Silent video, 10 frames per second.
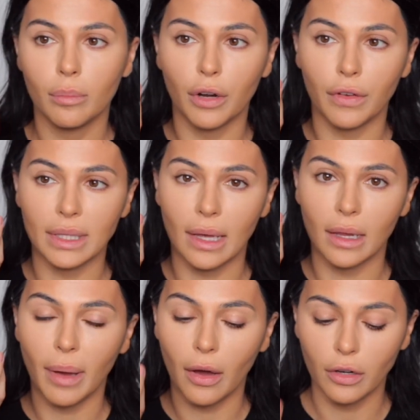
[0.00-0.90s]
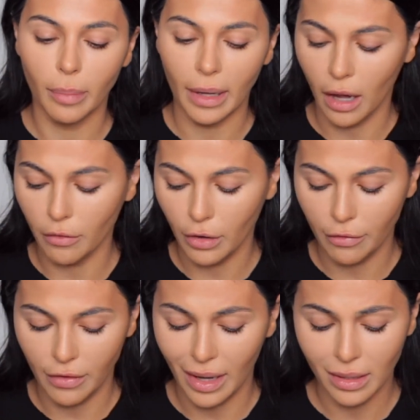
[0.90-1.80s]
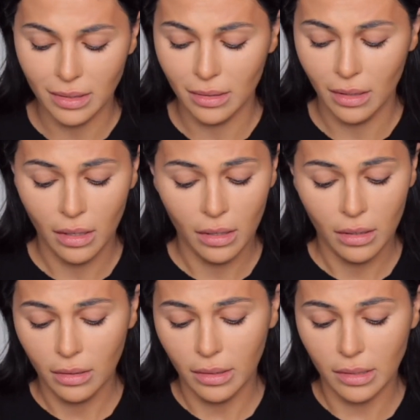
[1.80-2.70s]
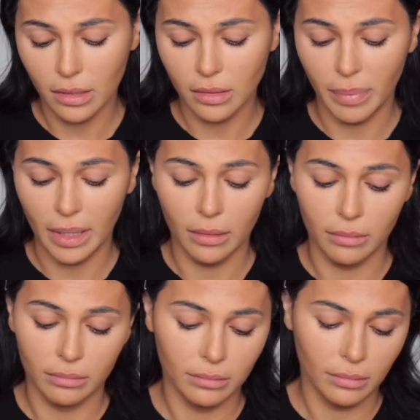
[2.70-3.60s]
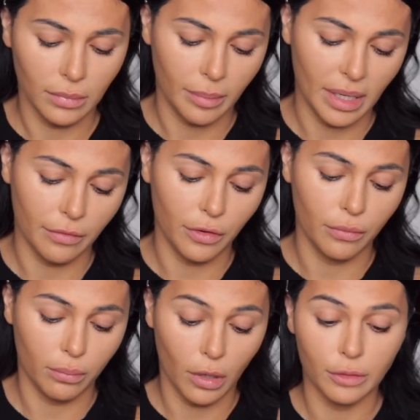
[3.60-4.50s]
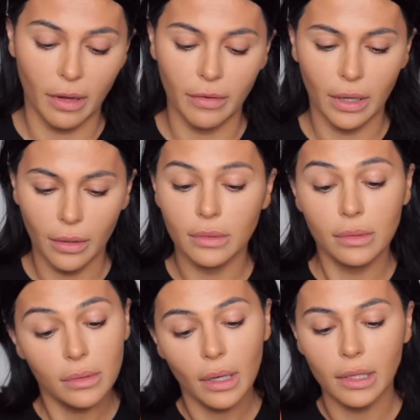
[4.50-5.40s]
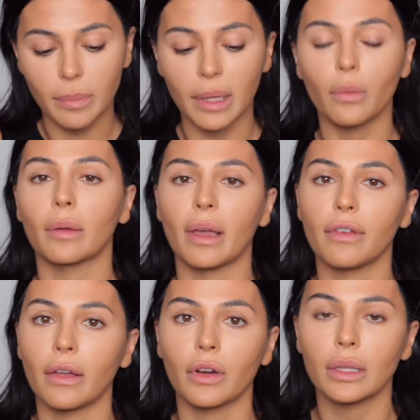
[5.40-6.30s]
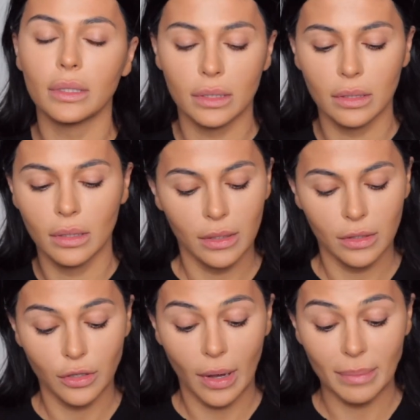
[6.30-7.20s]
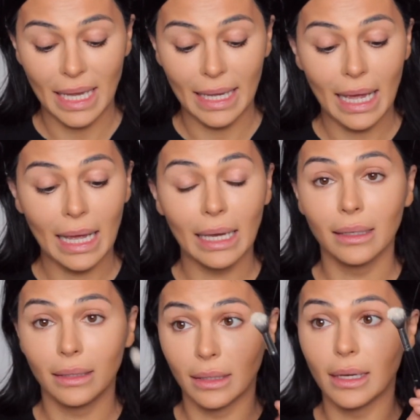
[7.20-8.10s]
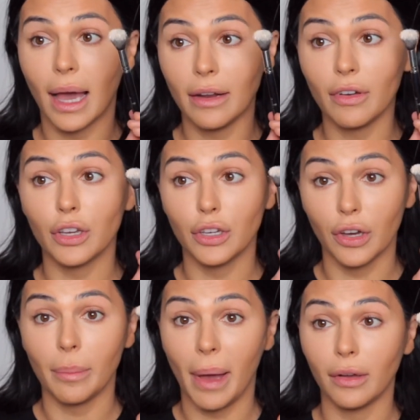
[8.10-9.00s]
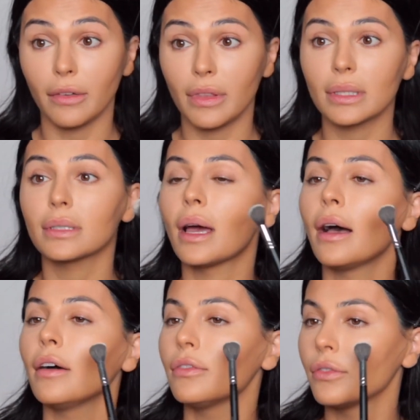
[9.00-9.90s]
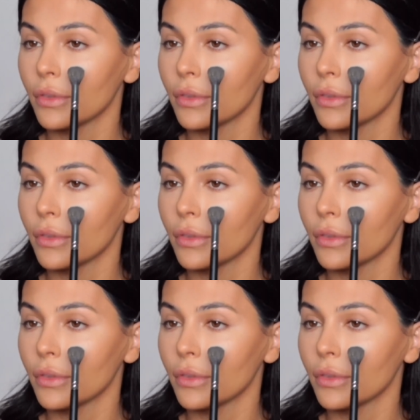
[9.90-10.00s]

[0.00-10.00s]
Perfect Setting Powder by Cover FX. This has been, I mean, if you watch my videos, it's been one of my favorites. So I'm taking kind of a good amount of this stuff